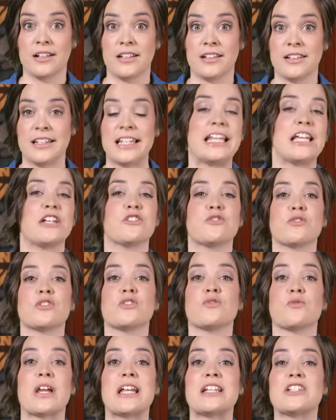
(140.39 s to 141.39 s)
The
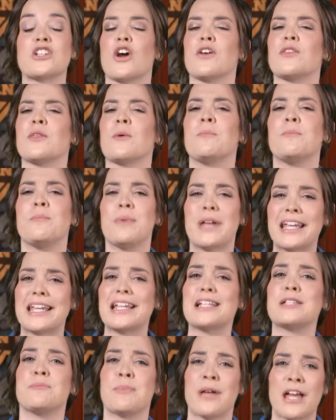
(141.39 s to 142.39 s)
interest rates are the
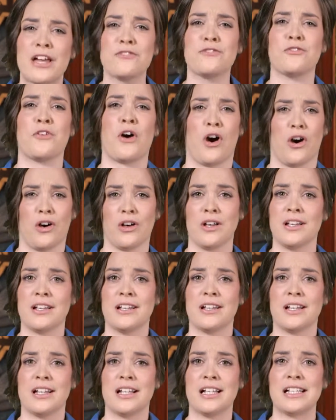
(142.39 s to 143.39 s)
biggest pitfall.
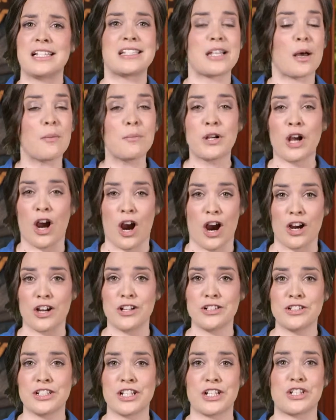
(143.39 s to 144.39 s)
Some
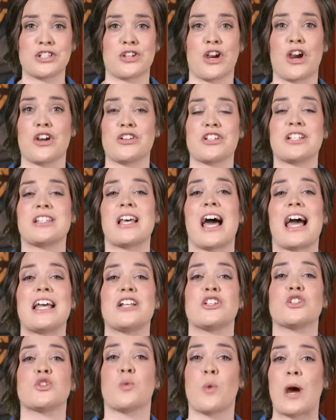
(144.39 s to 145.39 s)
cards can charge as high
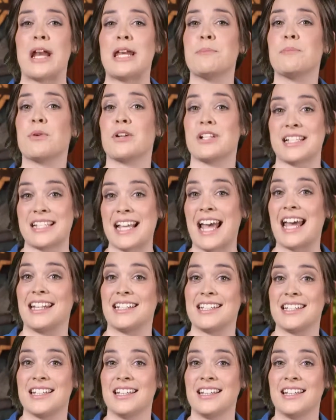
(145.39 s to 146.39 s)
as 20%.
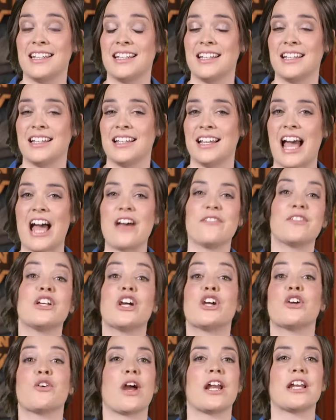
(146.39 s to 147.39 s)
Having a
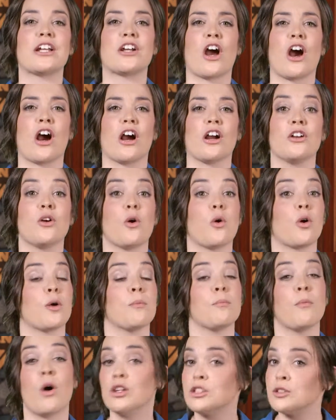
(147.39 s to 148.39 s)
credit card or
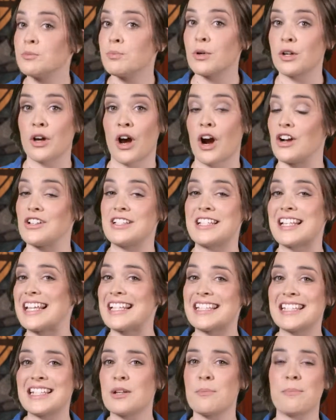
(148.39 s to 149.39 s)
multiple cards
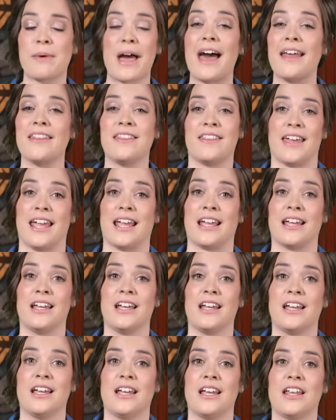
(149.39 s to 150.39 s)
isn't a bad thing,
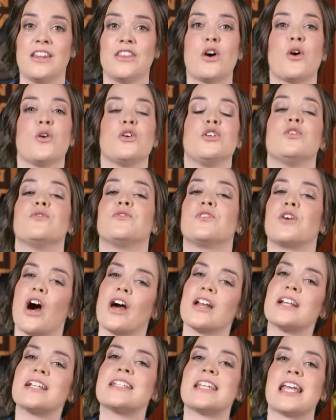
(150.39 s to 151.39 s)
though you've got
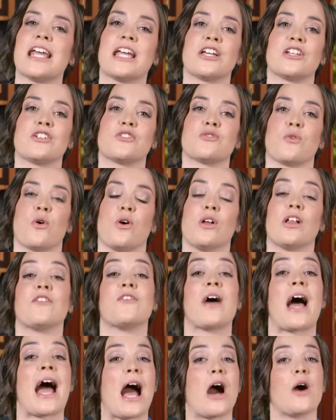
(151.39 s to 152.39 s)
to stay in control of
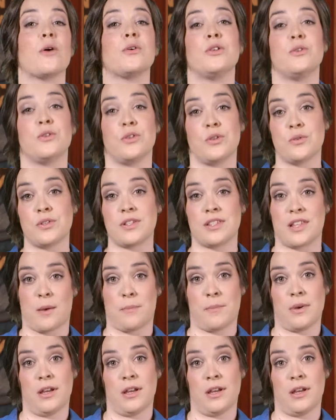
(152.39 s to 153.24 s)
how you use them.